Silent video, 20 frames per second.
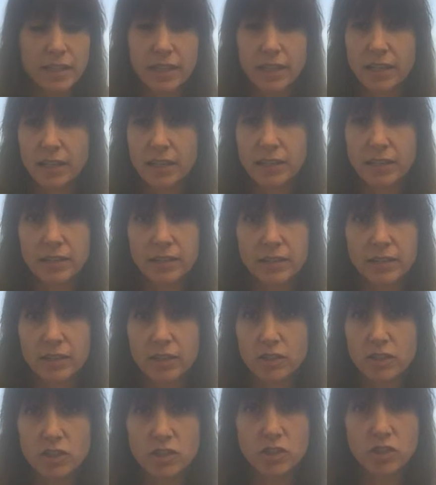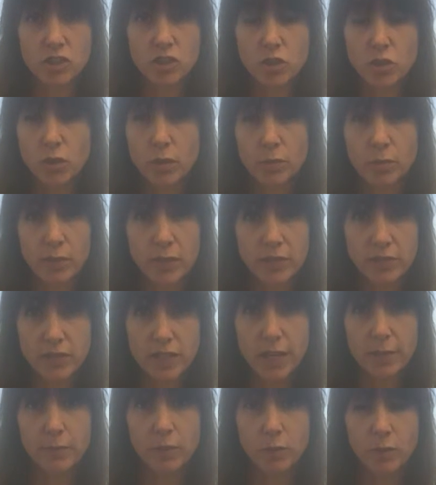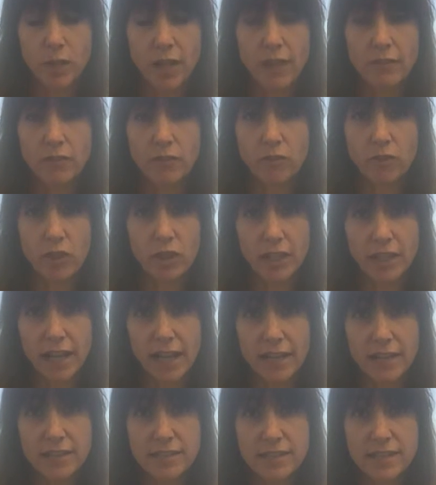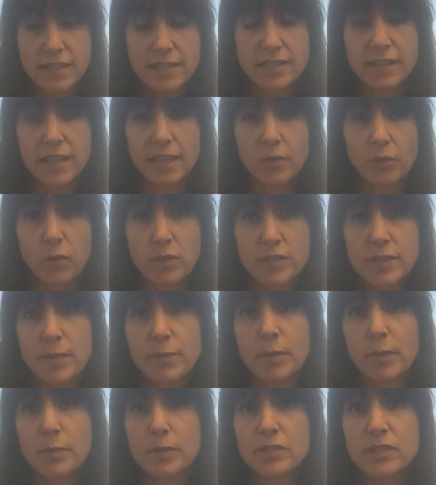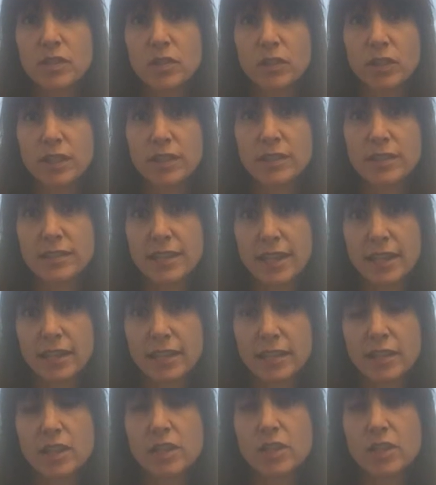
in just a short, brief time, you will have a full analysis and what supplements you'll need to take